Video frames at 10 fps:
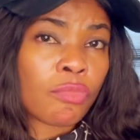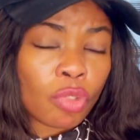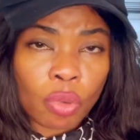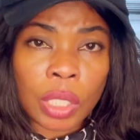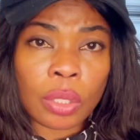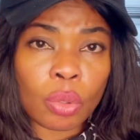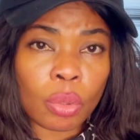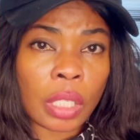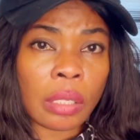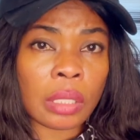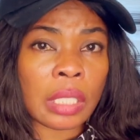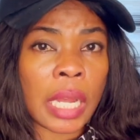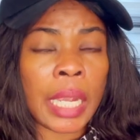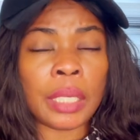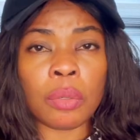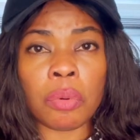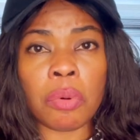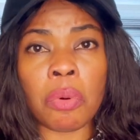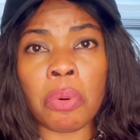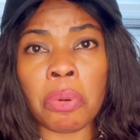two thousand nine
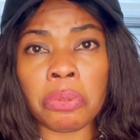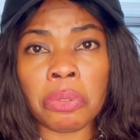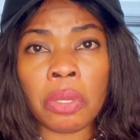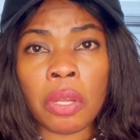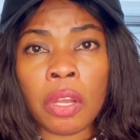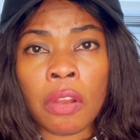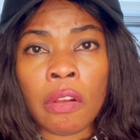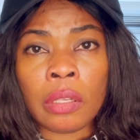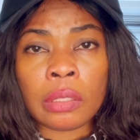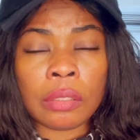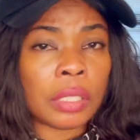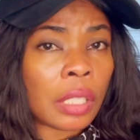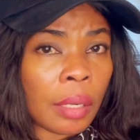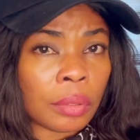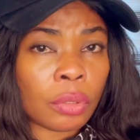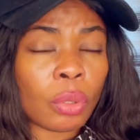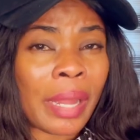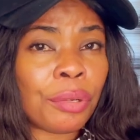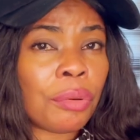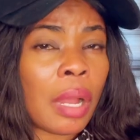or three thousand. So
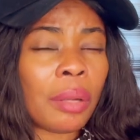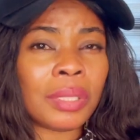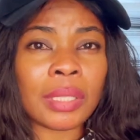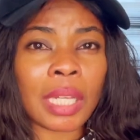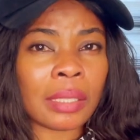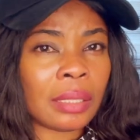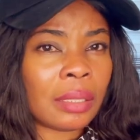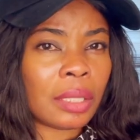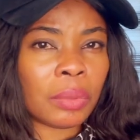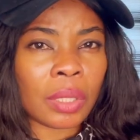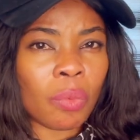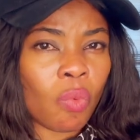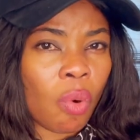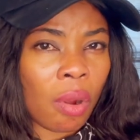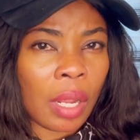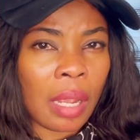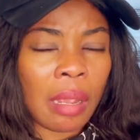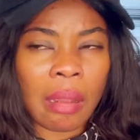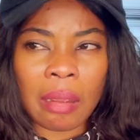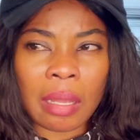I don't know how the taxing system work
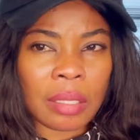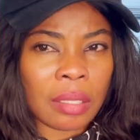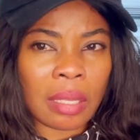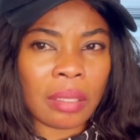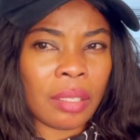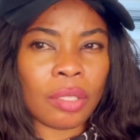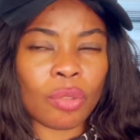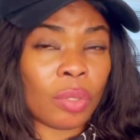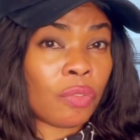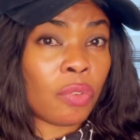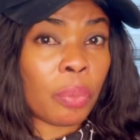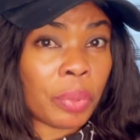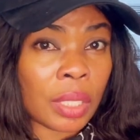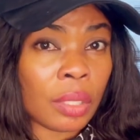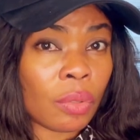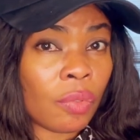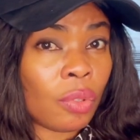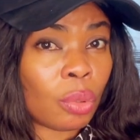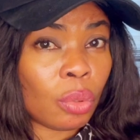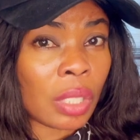here. I guess it's, I think it's twenty-four percent of
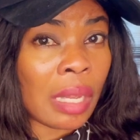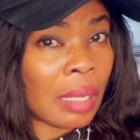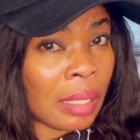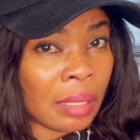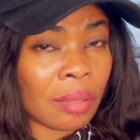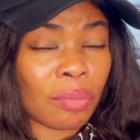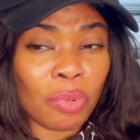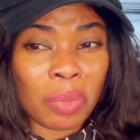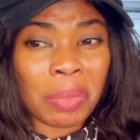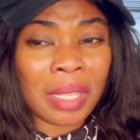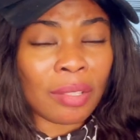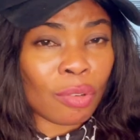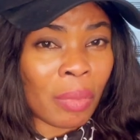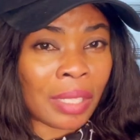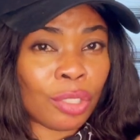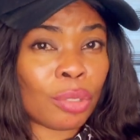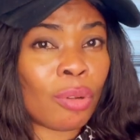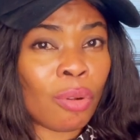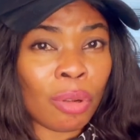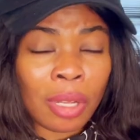your total earnings. Maybe there's some
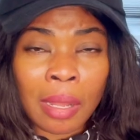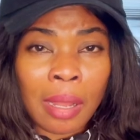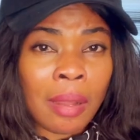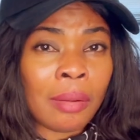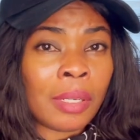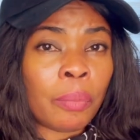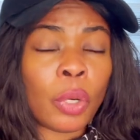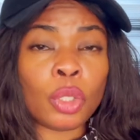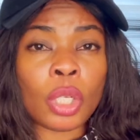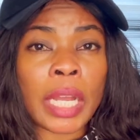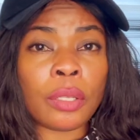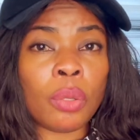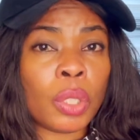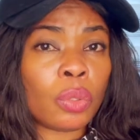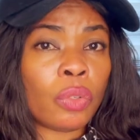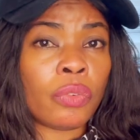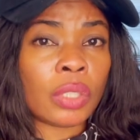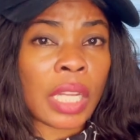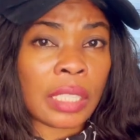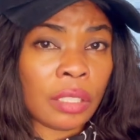additional, but you can always go for
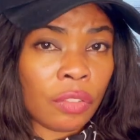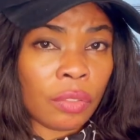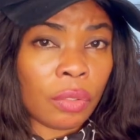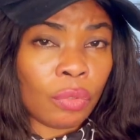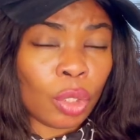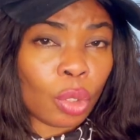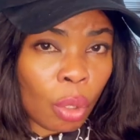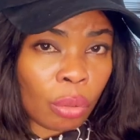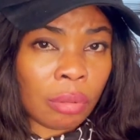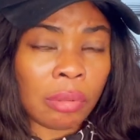tax re return